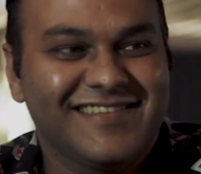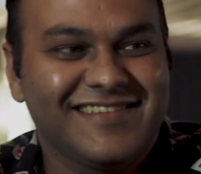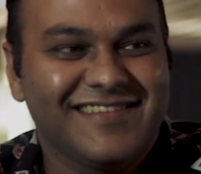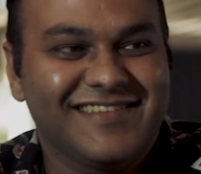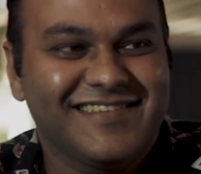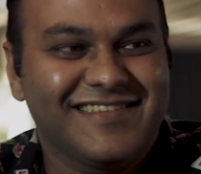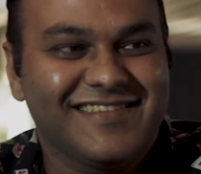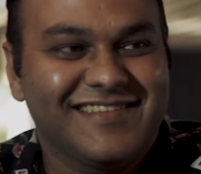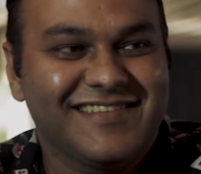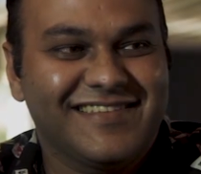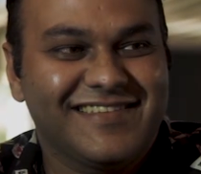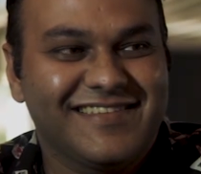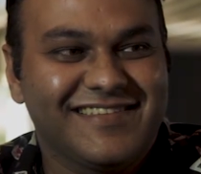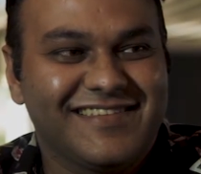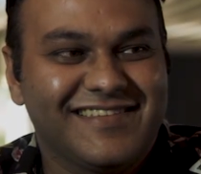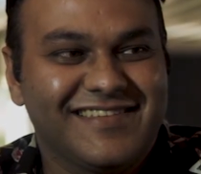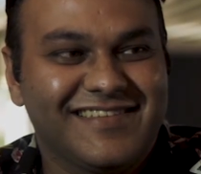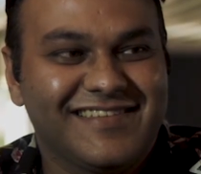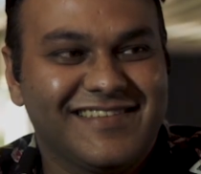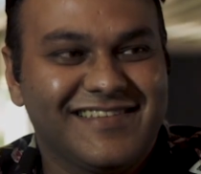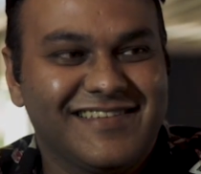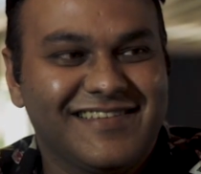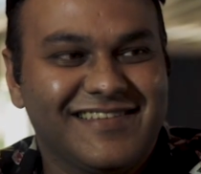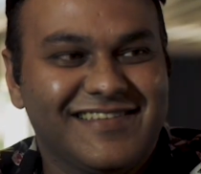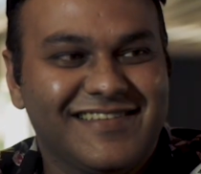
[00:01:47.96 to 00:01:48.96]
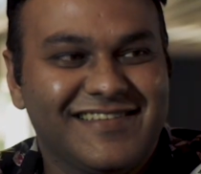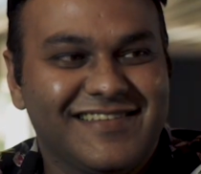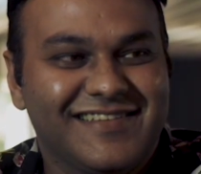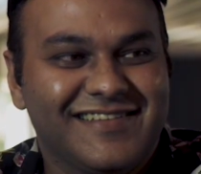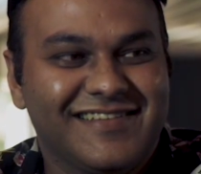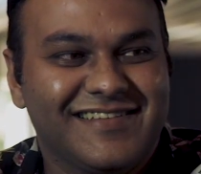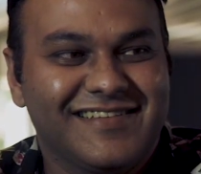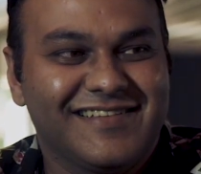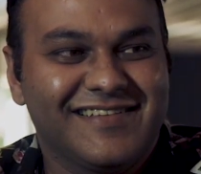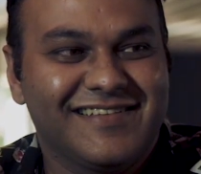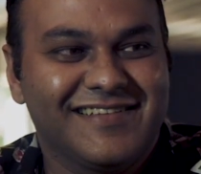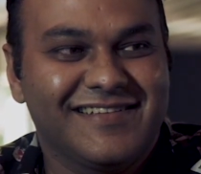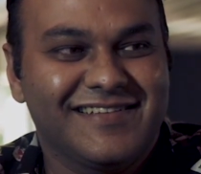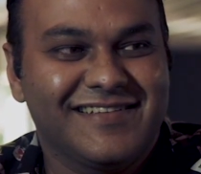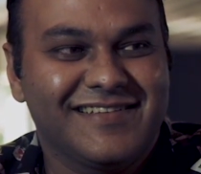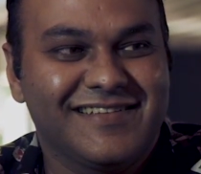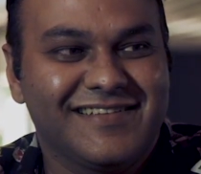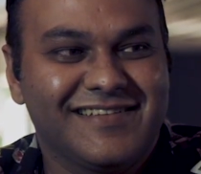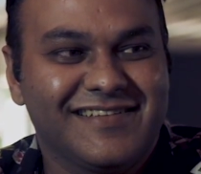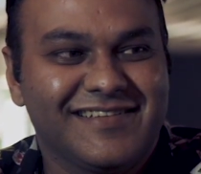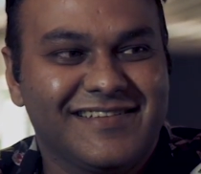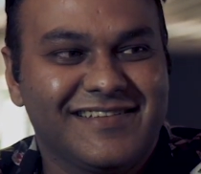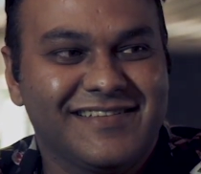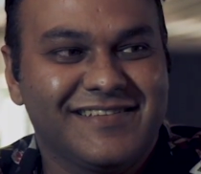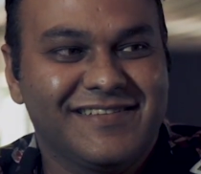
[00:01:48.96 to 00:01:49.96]

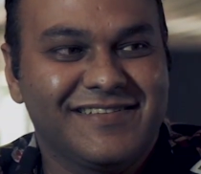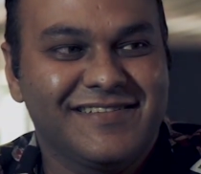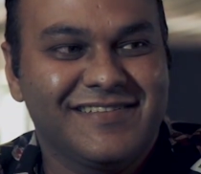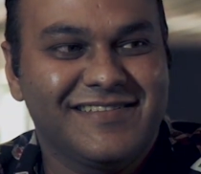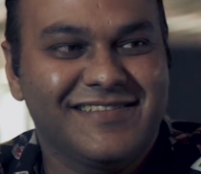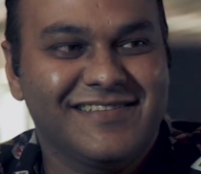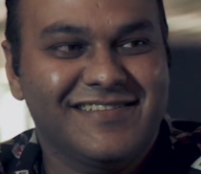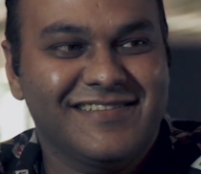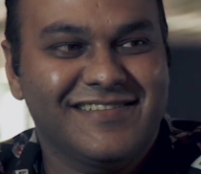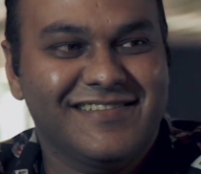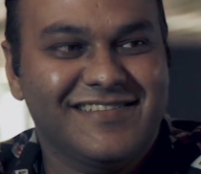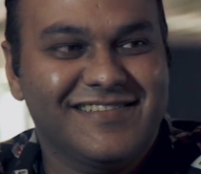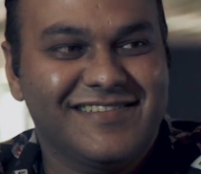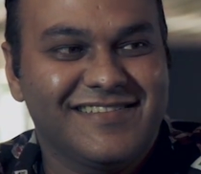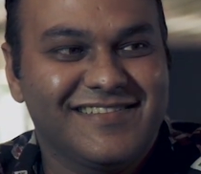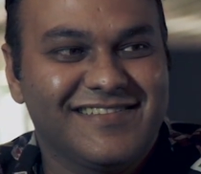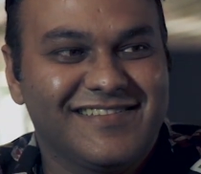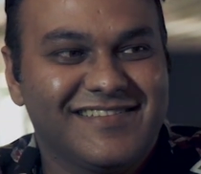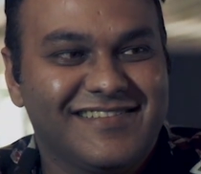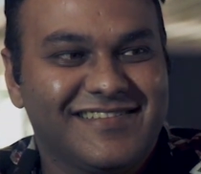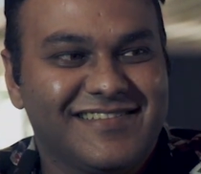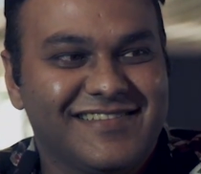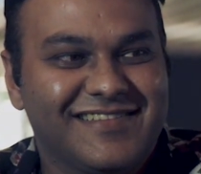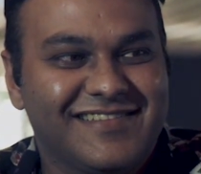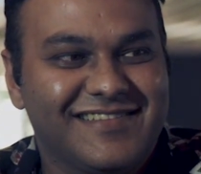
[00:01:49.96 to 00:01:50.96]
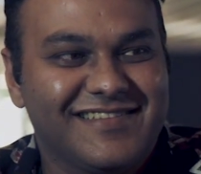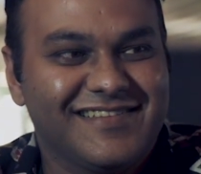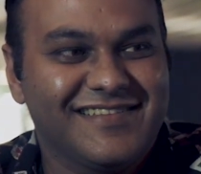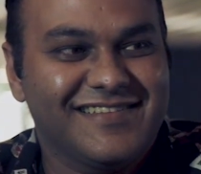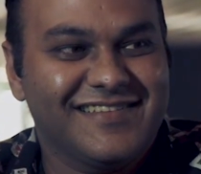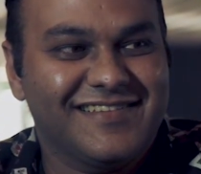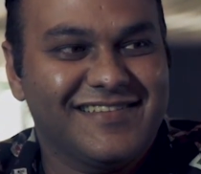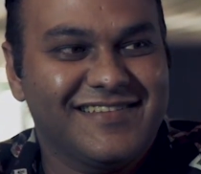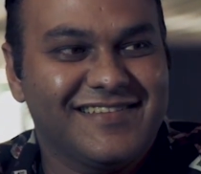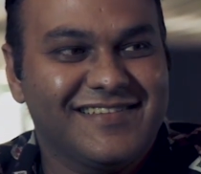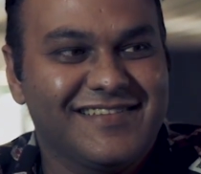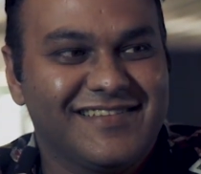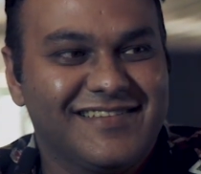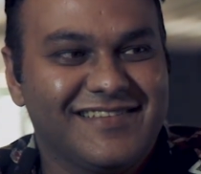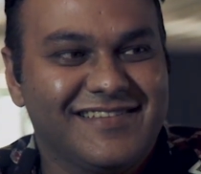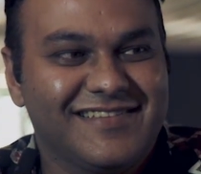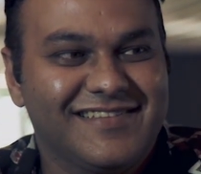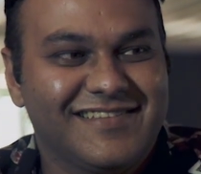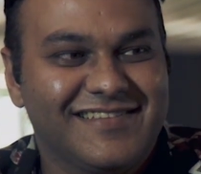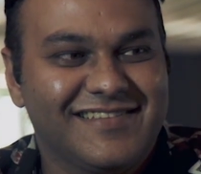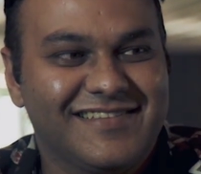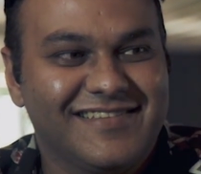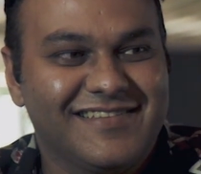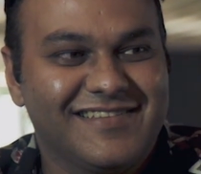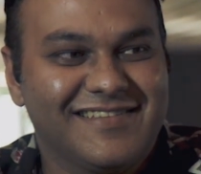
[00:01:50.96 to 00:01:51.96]

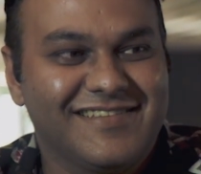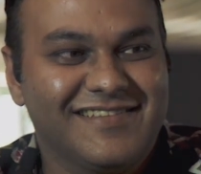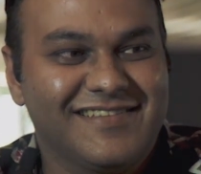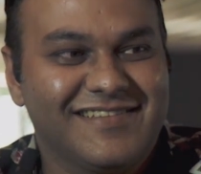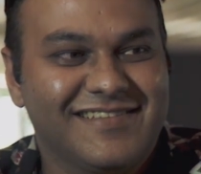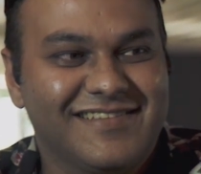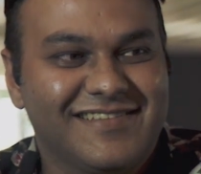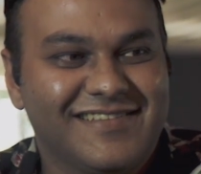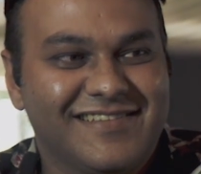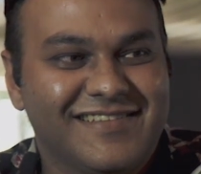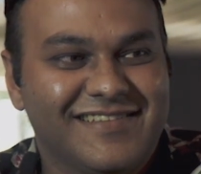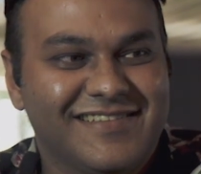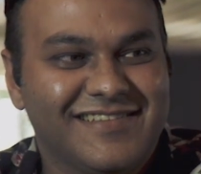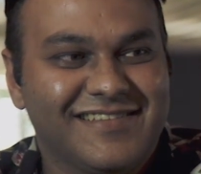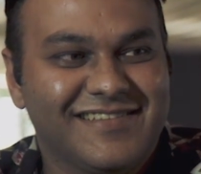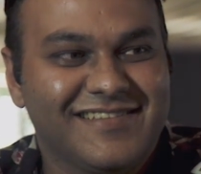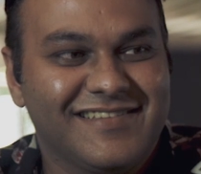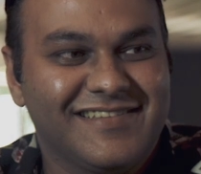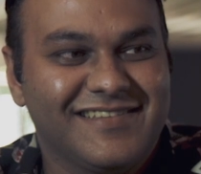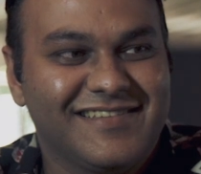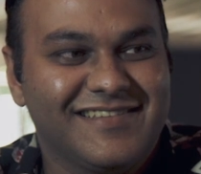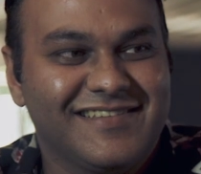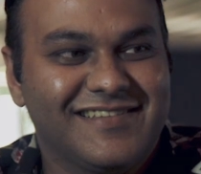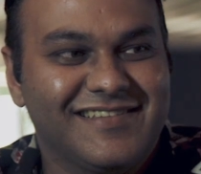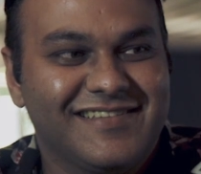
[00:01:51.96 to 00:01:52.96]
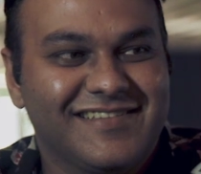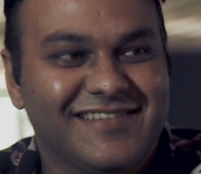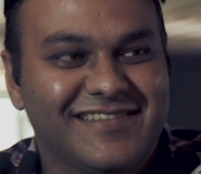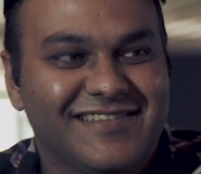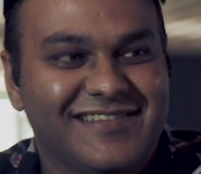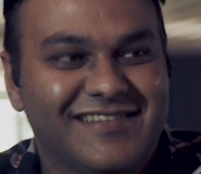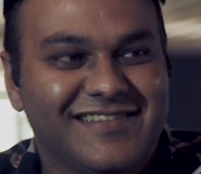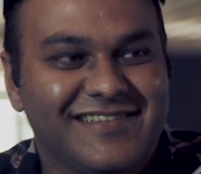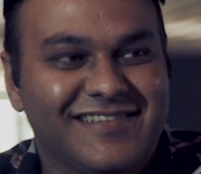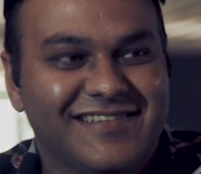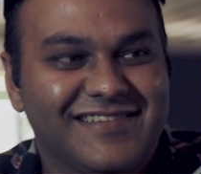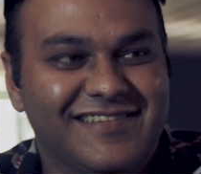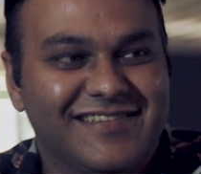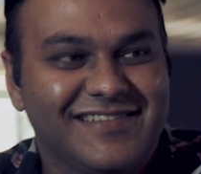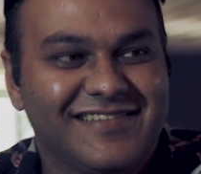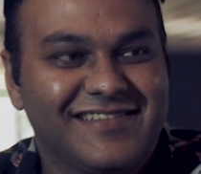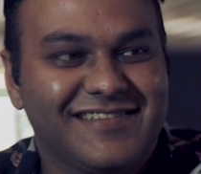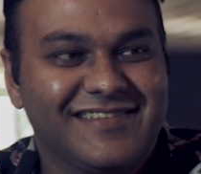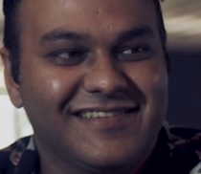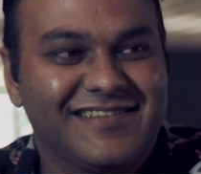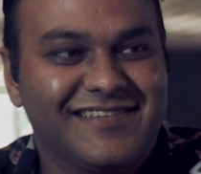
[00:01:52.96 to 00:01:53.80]
[no speech]